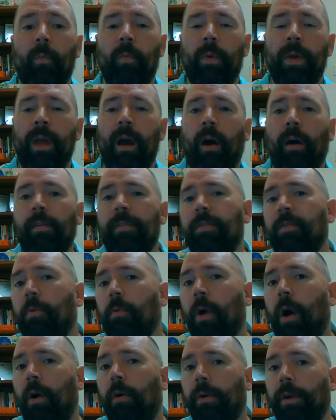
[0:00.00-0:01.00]
We also
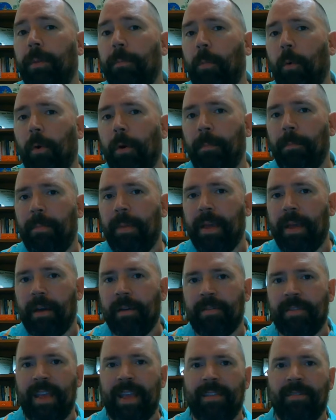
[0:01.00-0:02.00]
call it important
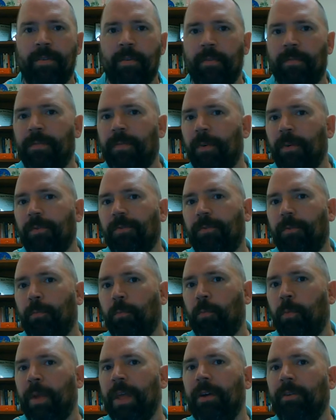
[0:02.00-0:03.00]
because it's your first
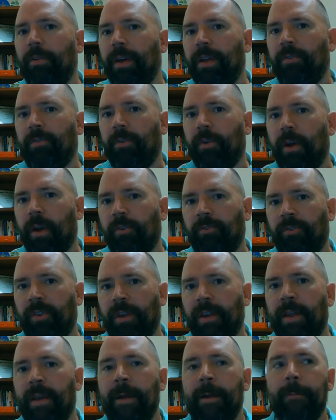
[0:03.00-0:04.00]
real
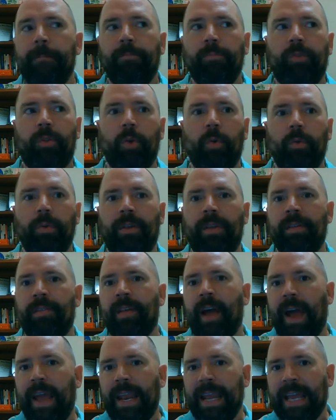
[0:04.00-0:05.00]
introduction to
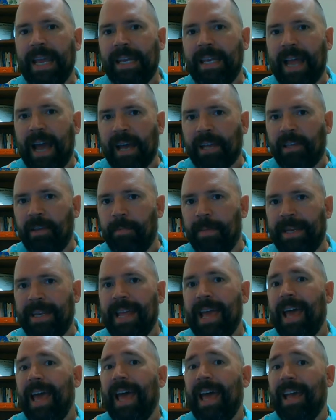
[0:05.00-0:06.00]
designing a document
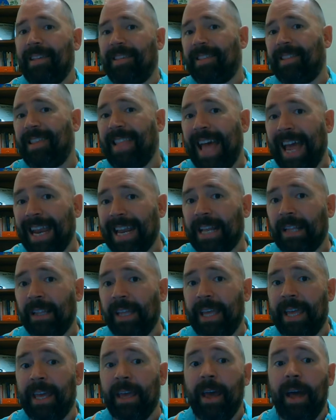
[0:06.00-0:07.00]

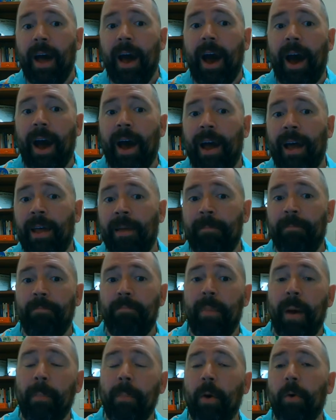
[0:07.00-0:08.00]
aesthetically.
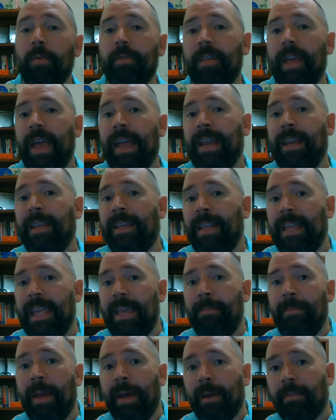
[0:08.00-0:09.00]
Memos and
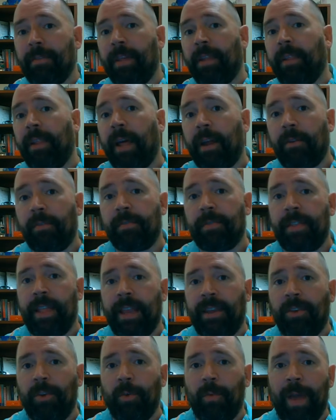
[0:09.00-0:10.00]
emails and letters,
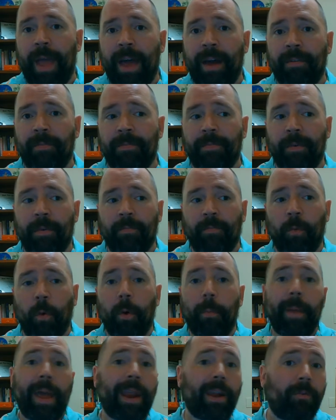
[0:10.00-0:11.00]
they do have
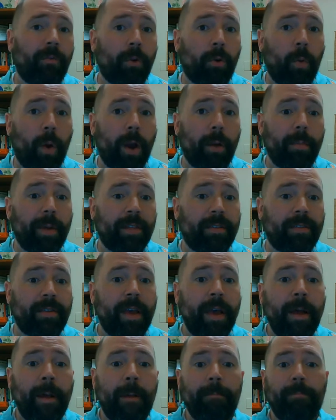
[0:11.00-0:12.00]
formatting
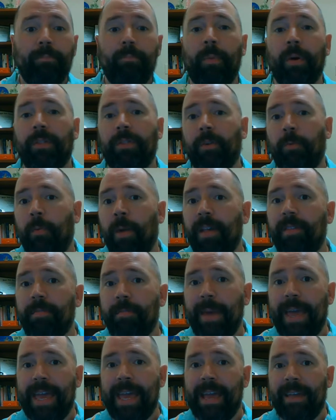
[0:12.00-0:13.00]
requirements, but the
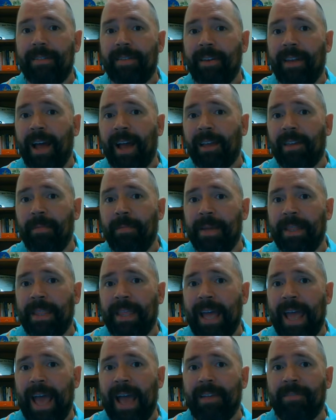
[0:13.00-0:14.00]
resume is a document
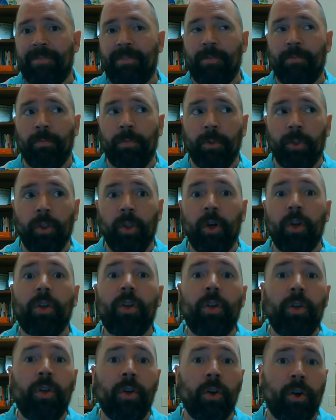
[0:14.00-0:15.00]
that has to
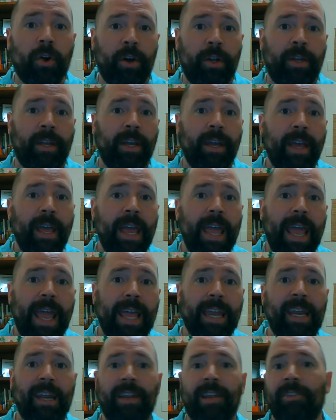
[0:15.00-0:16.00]
look good
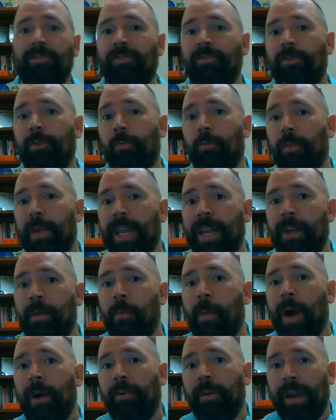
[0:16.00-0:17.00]
in addition to reading
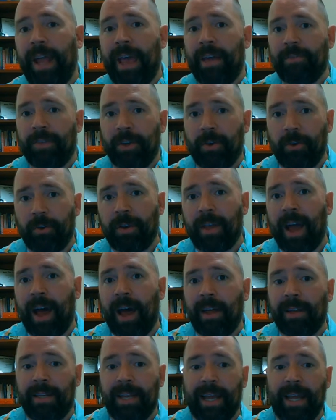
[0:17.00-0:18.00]
well and having good
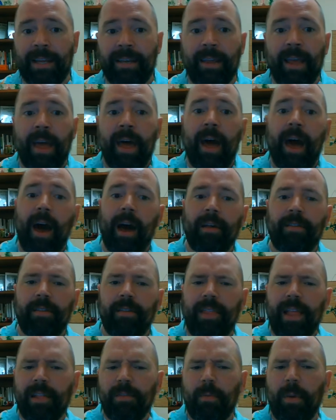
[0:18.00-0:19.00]
content. So
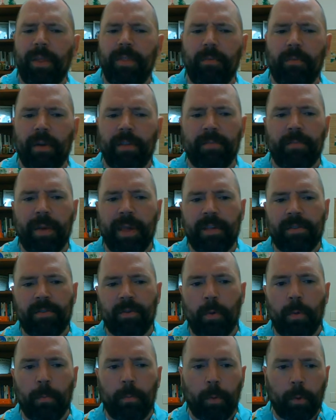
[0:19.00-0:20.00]
that's why the resume is
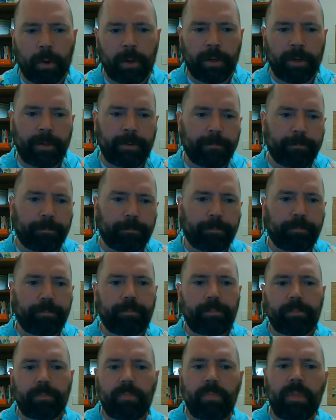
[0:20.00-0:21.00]
so important.
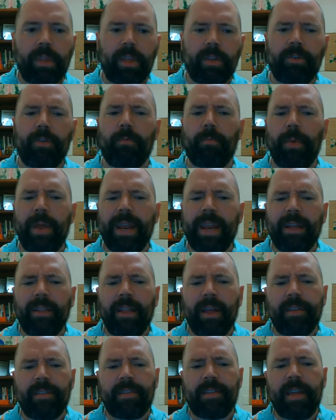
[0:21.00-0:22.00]
Your reading
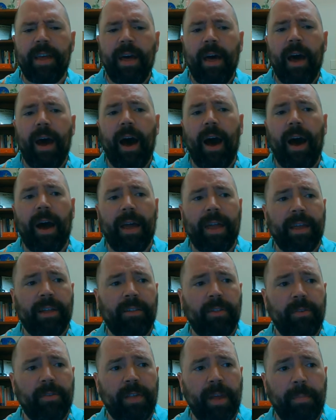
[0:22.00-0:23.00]
list
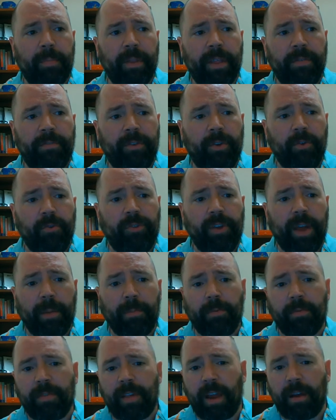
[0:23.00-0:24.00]
includes, I believe, 2
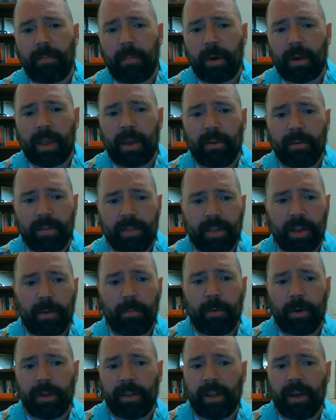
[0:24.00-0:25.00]
chapters out of Markel and
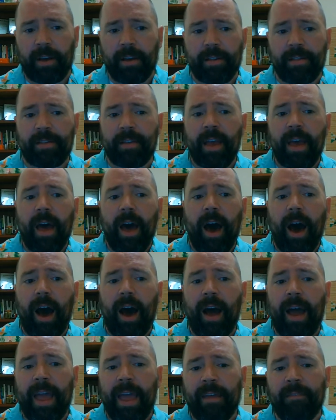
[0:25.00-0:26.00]
Selber, it does,
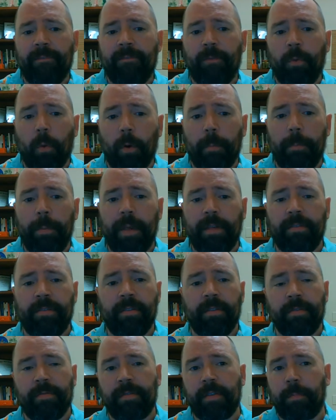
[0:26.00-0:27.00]
and 4
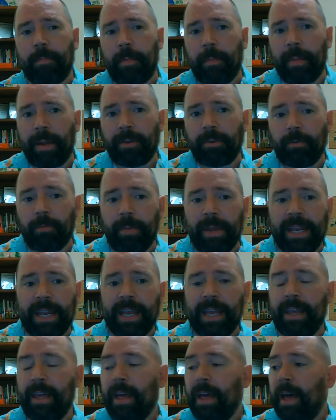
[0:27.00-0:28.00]
pieces of supplemental
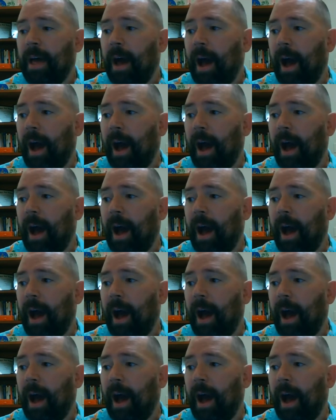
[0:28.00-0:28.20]
reading.